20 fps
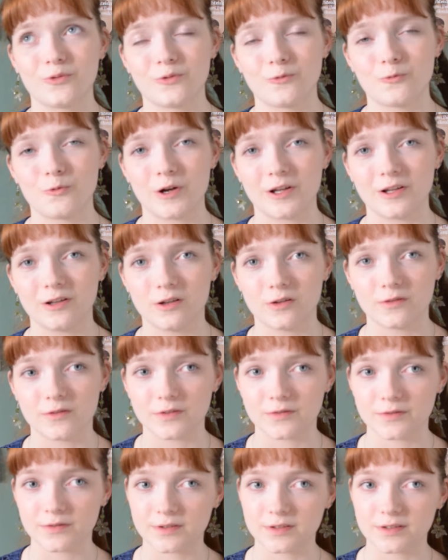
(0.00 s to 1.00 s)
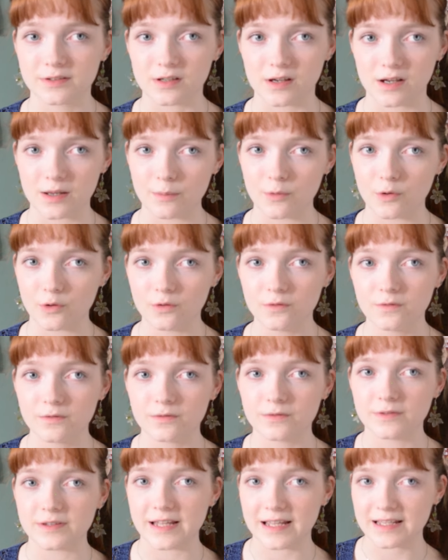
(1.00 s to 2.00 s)
quite a lot of time
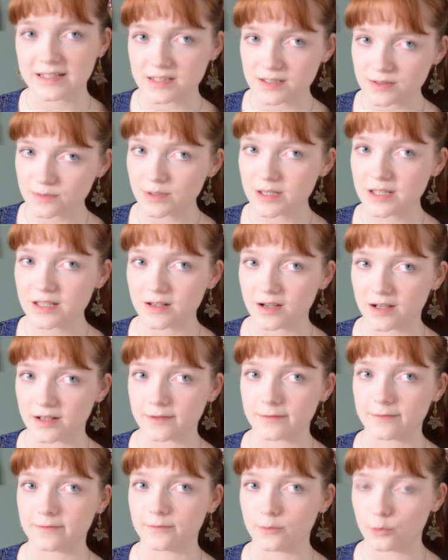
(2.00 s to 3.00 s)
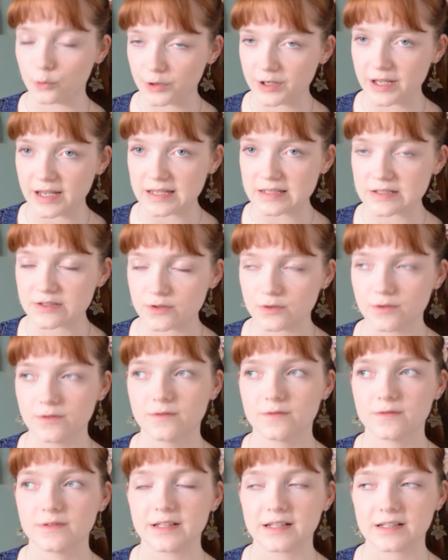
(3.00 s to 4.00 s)
off next week. I have 4 days
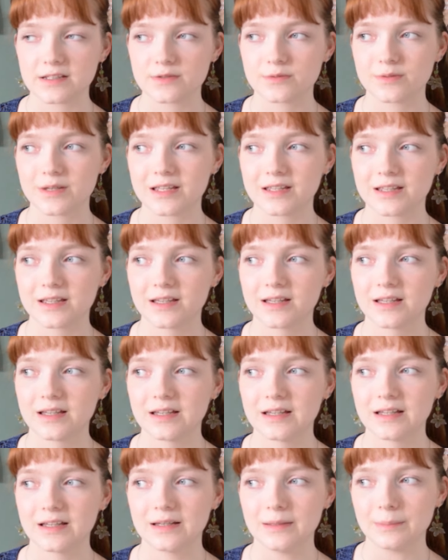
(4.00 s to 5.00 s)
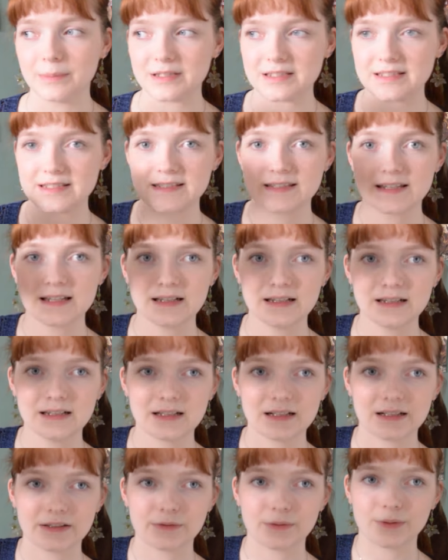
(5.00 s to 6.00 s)
off next week, but still
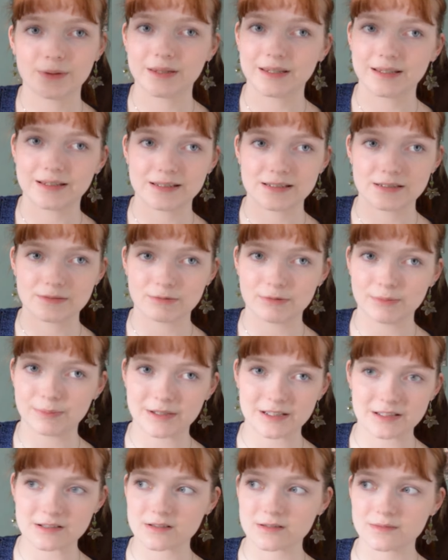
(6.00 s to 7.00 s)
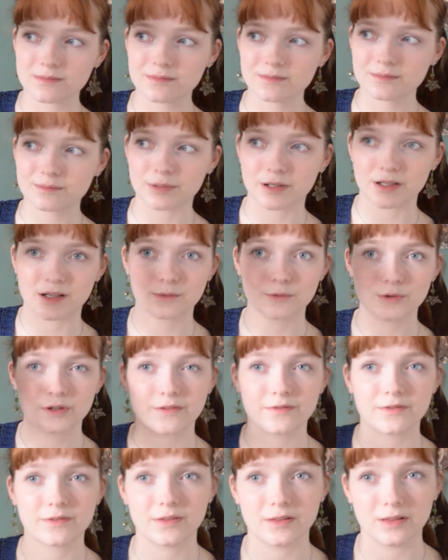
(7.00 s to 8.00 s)
I don't think this will be done, but I would
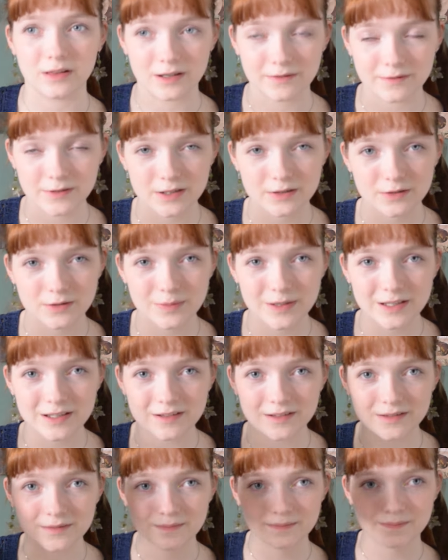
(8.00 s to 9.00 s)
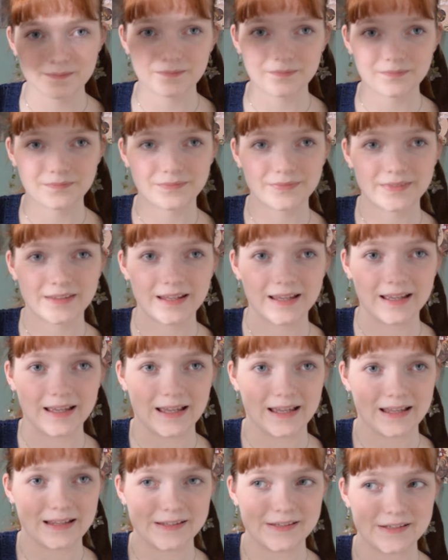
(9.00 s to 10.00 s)
have loved it to be done.
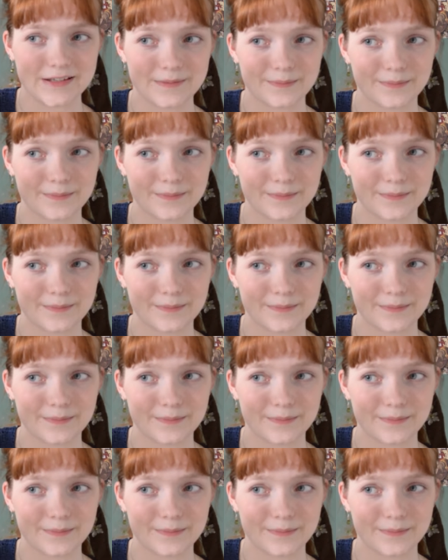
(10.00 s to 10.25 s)
And